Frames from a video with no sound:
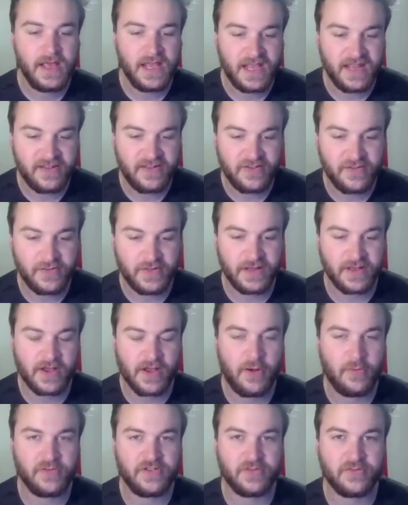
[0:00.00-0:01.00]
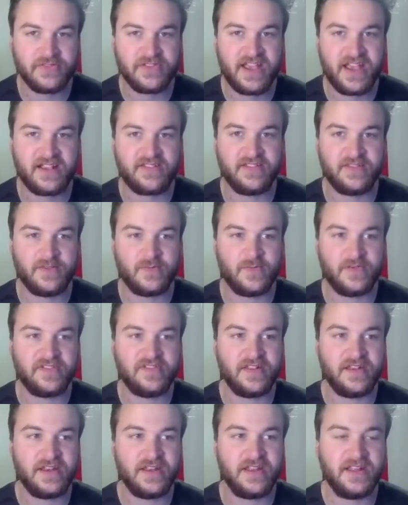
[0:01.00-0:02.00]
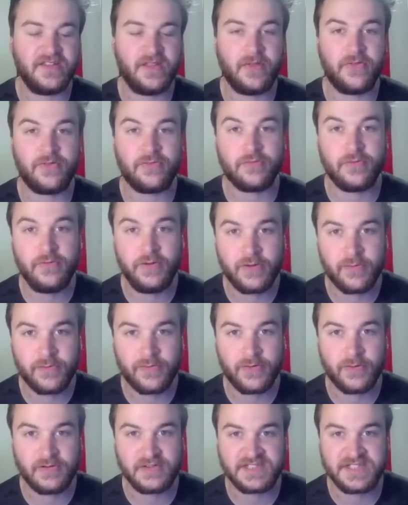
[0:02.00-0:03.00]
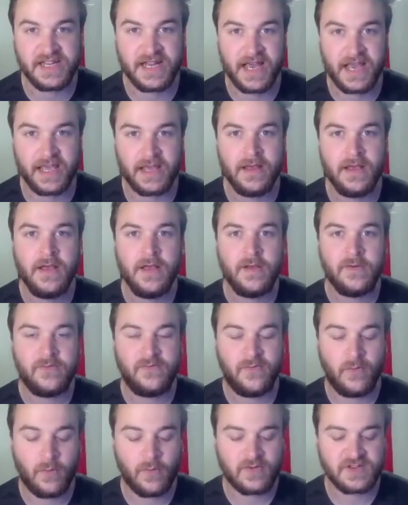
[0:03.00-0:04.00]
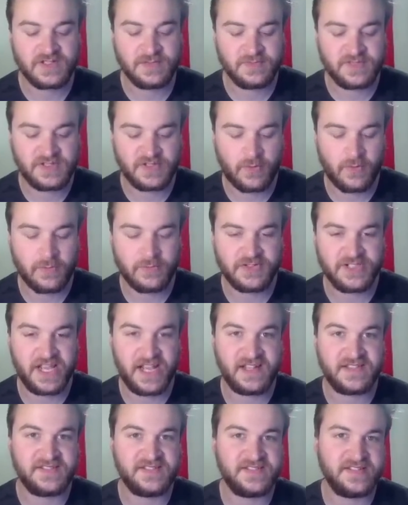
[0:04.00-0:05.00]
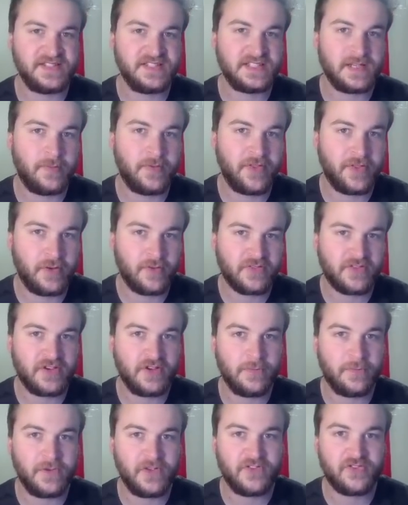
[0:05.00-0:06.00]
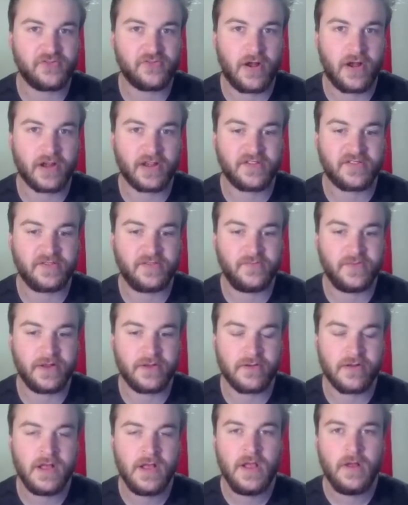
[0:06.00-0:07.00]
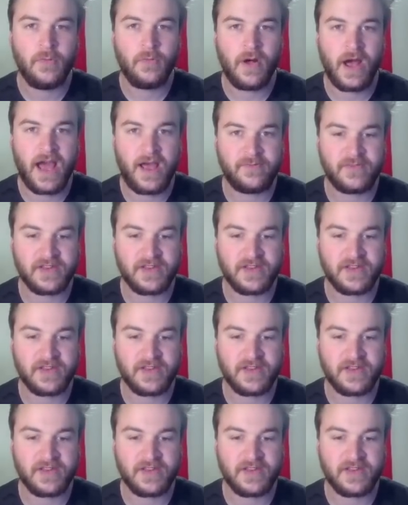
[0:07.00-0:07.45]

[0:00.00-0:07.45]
into the coastal Texas vicinity through your Thursday night for some storm chances. And some of those could be strong to severe. We'll have